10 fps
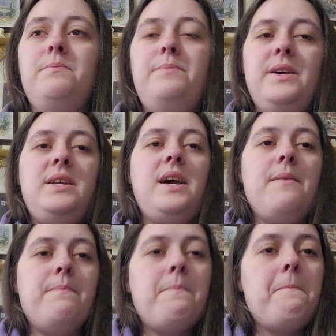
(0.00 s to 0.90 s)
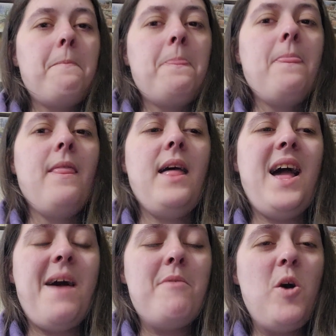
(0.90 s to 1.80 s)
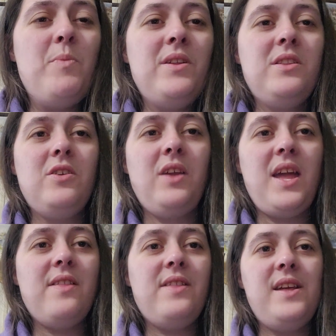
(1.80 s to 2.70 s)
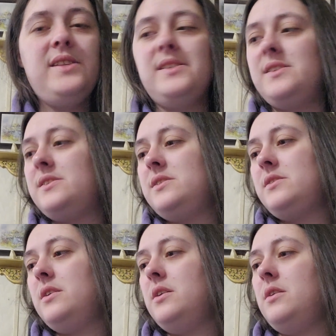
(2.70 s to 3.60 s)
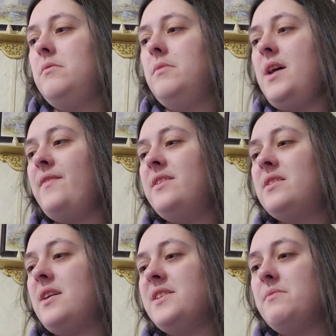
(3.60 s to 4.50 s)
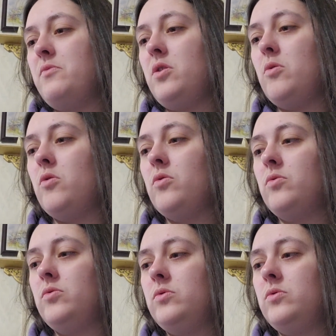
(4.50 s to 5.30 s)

But yeah, I'm hoping to get this, have this as a more